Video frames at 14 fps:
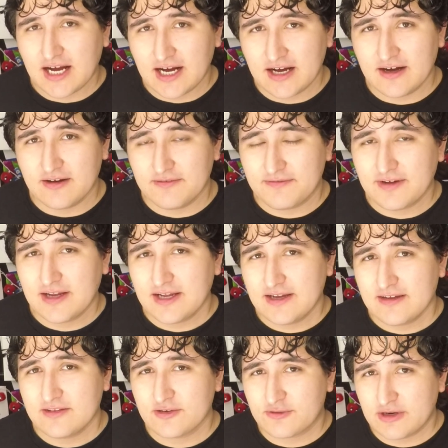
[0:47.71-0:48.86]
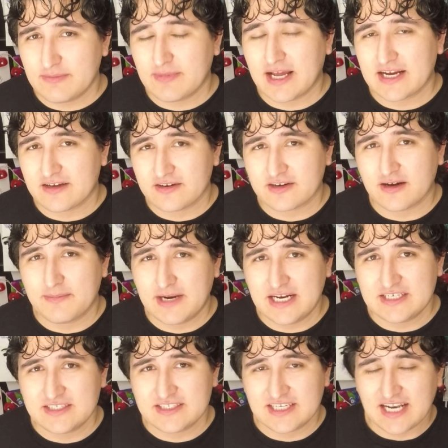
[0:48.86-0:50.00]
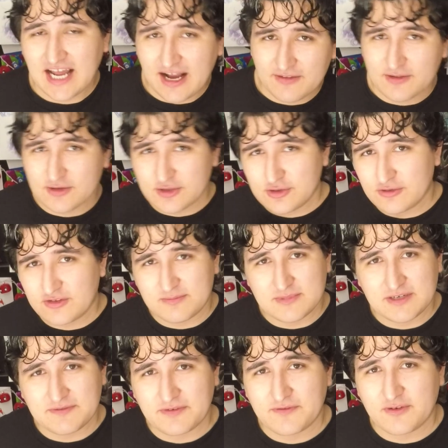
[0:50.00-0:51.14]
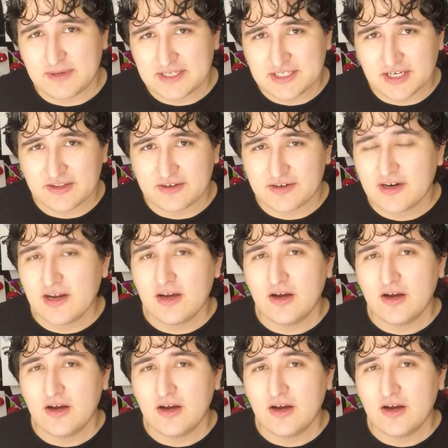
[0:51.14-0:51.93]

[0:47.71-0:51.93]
of the green-black color combinations and how the two of them differ from each other,